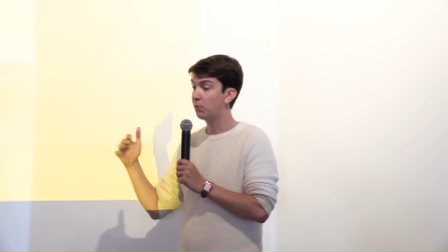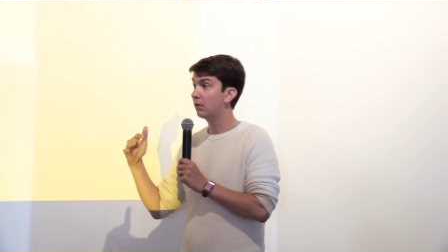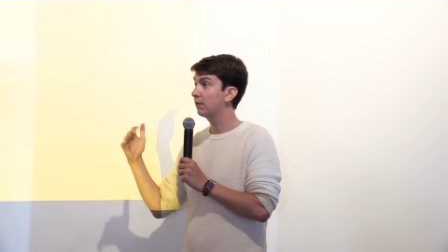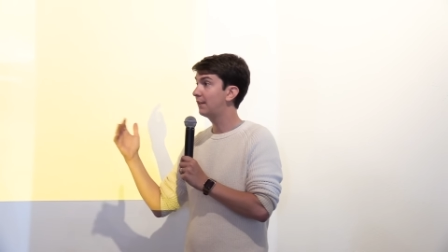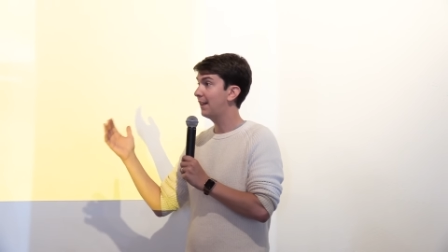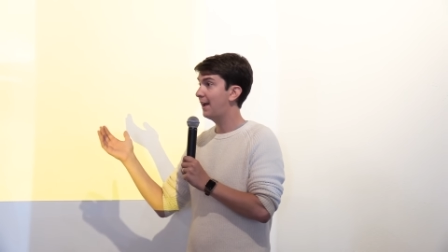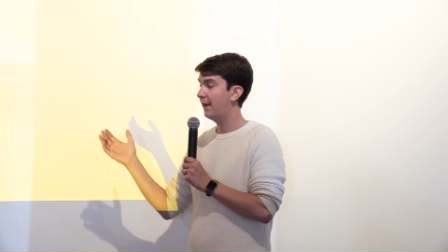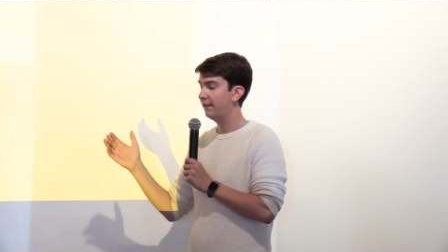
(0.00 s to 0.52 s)
world
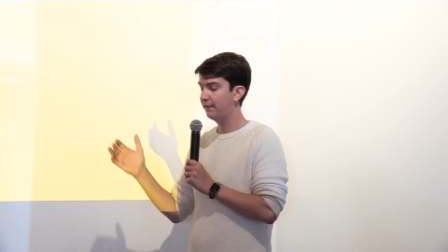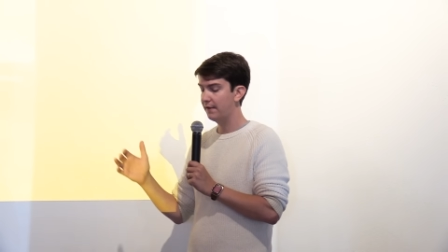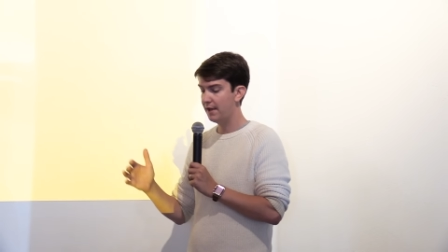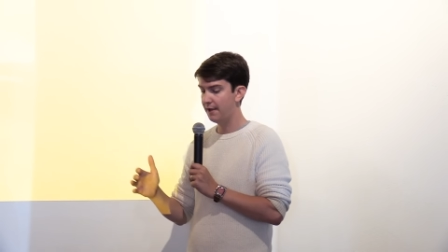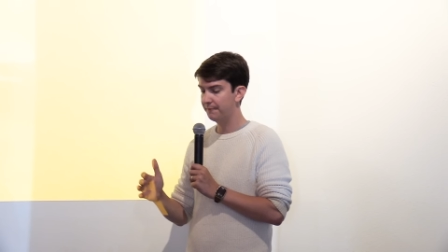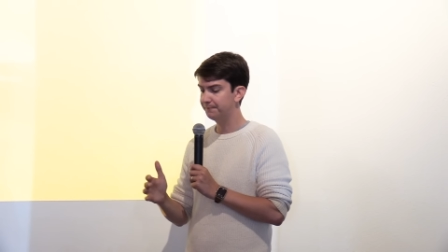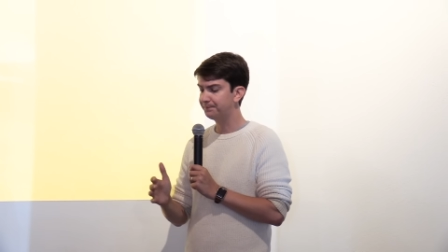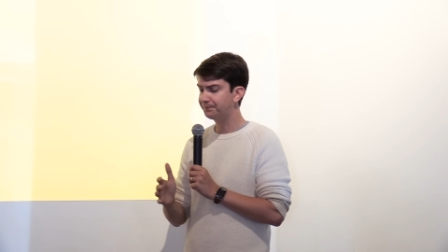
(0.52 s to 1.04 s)
class.
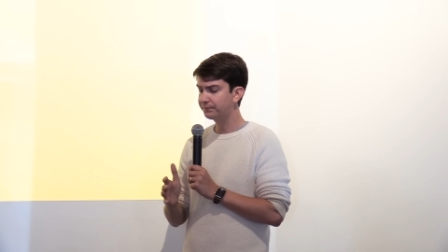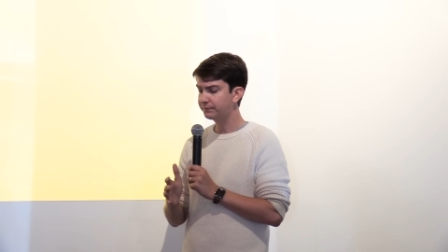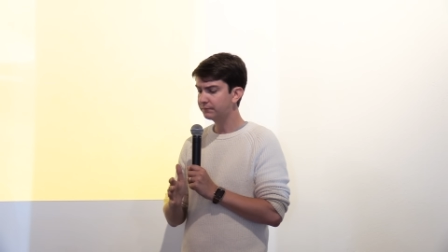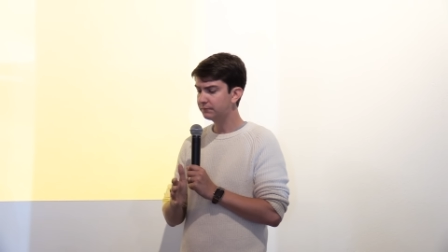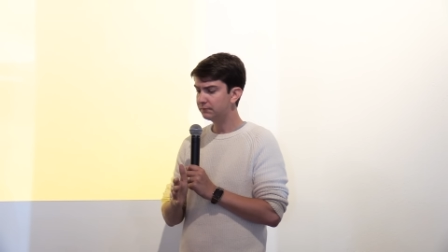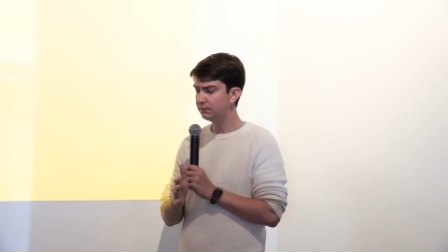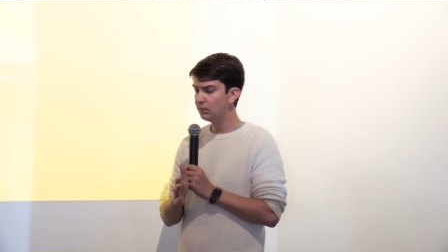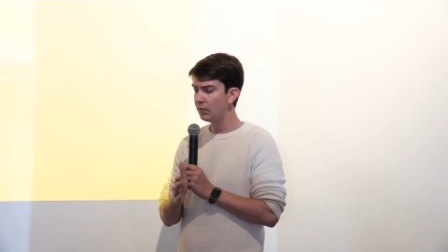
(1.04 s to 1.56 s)
And
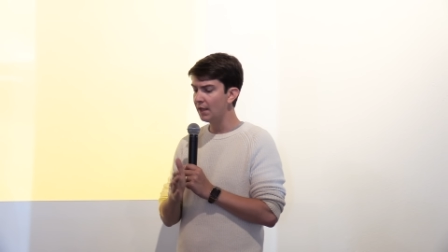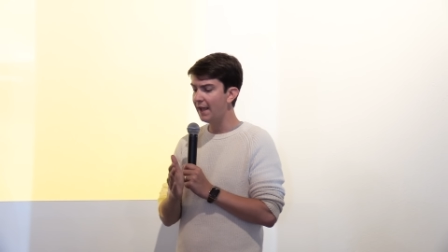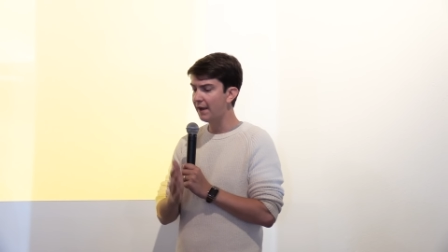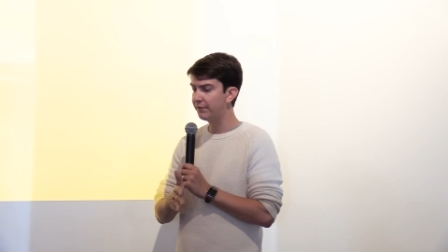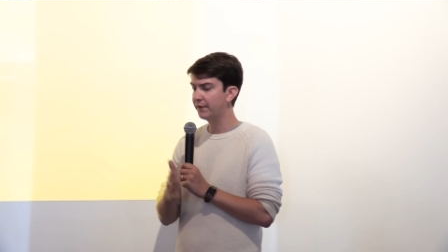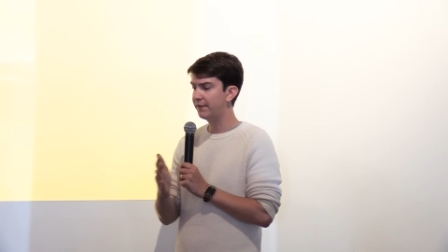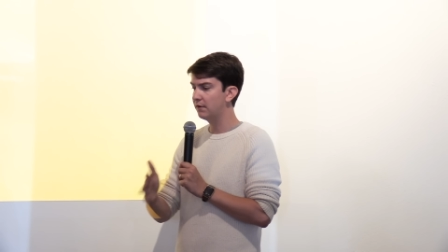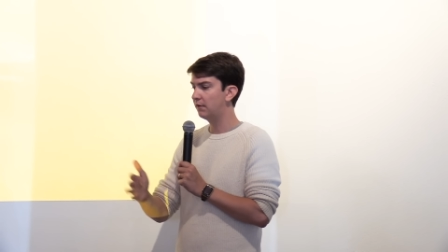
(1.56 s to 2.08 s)

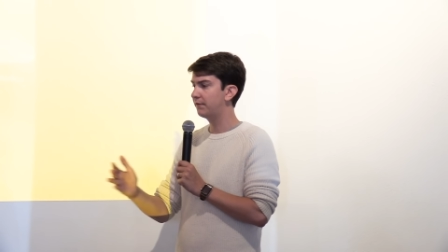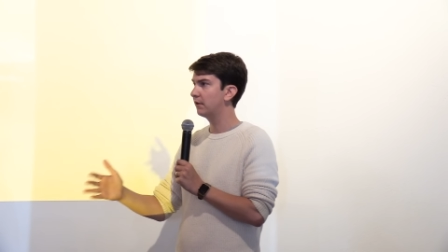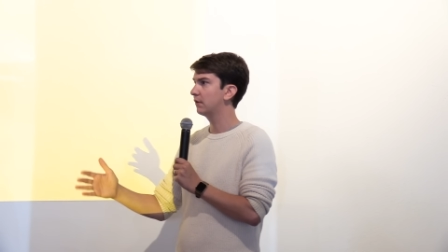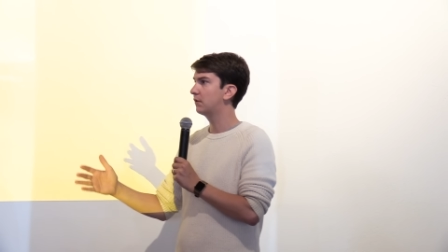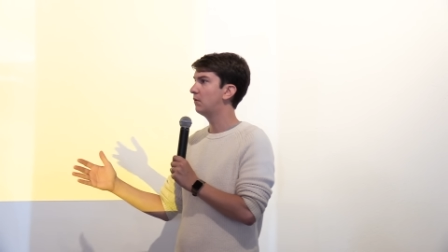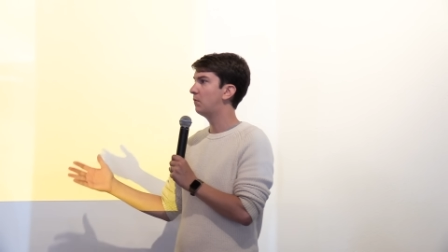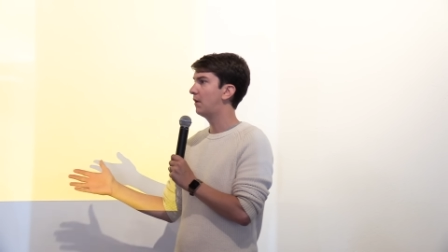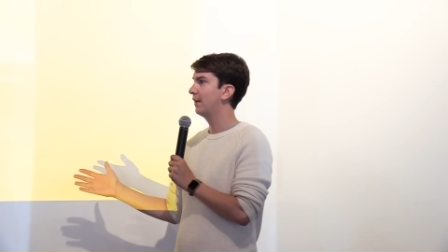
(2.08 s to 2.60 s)
every single
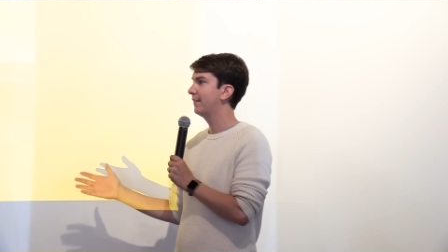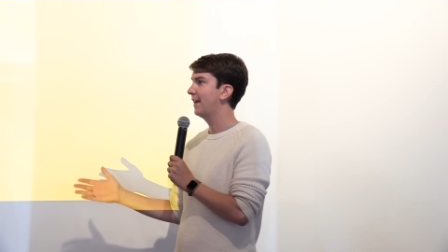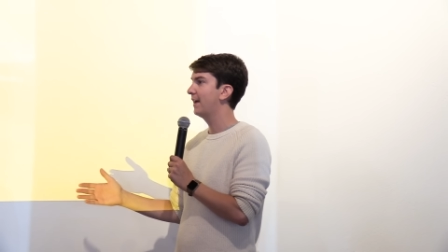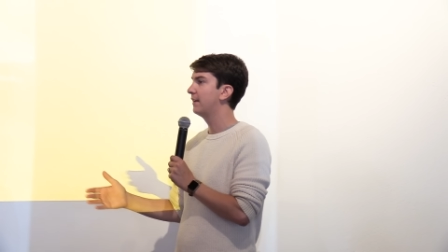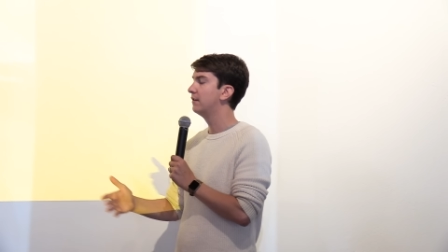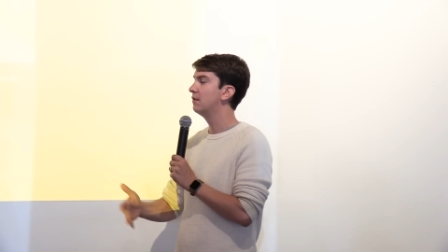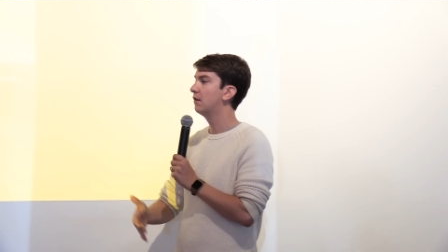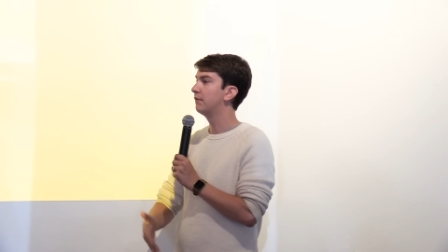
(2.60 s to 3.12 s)
vertical wanted
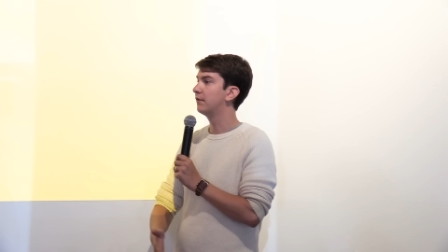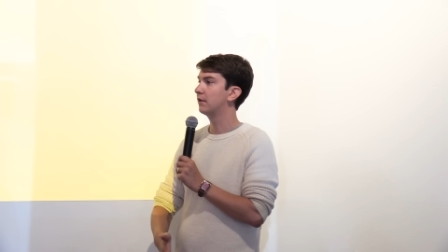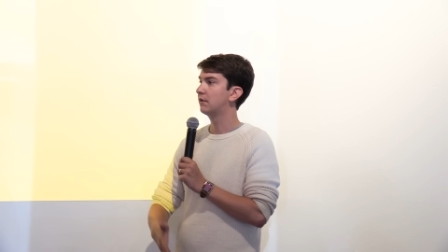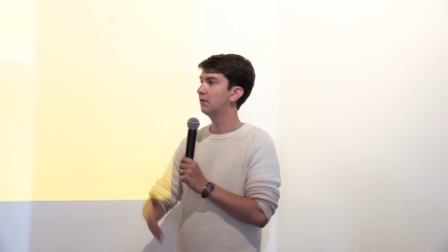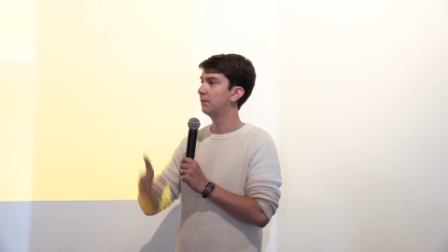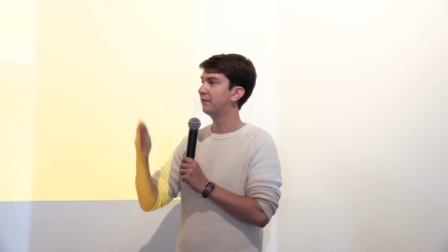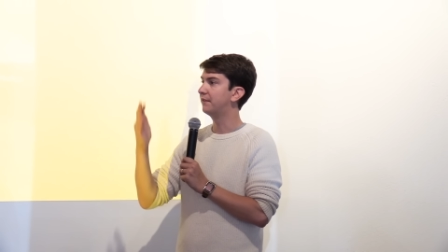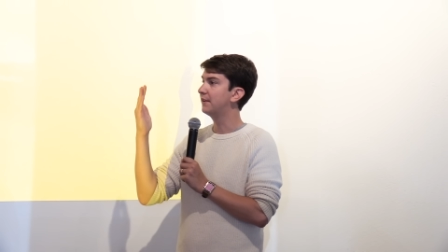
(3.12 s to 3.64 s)
that, and no
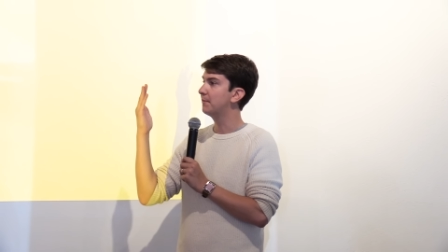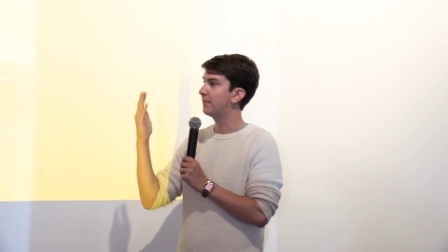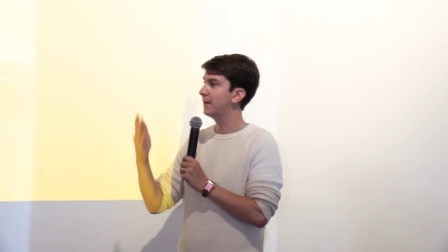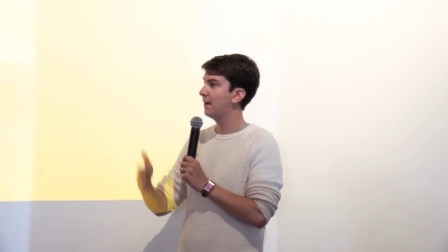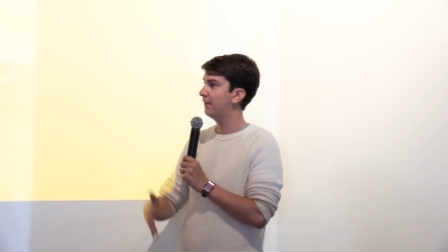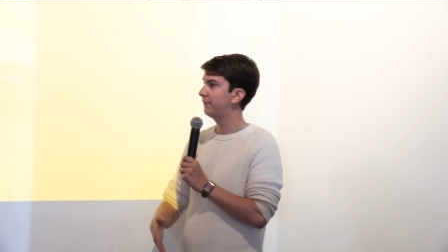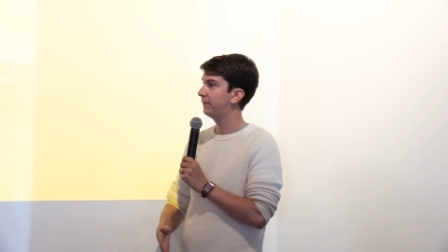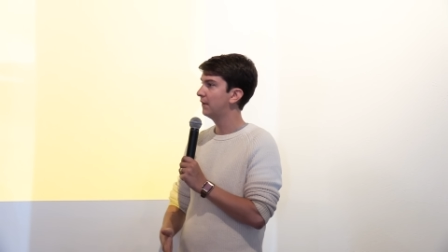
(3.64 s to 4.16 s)
vertical was deep
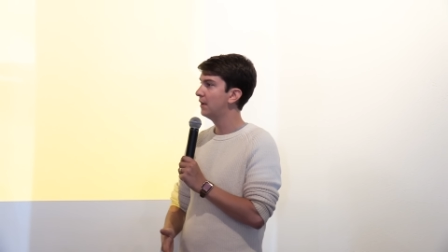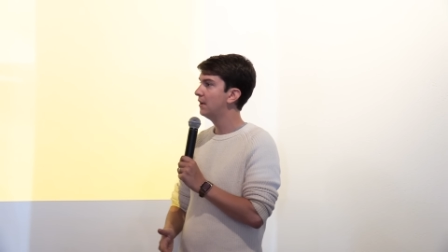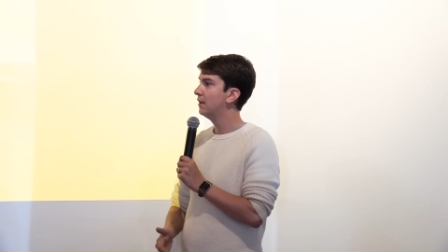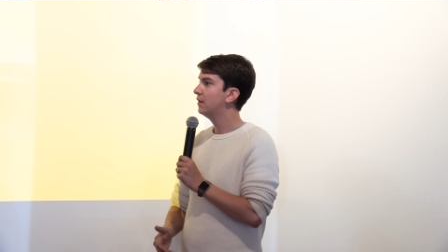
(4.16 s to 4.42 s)
enough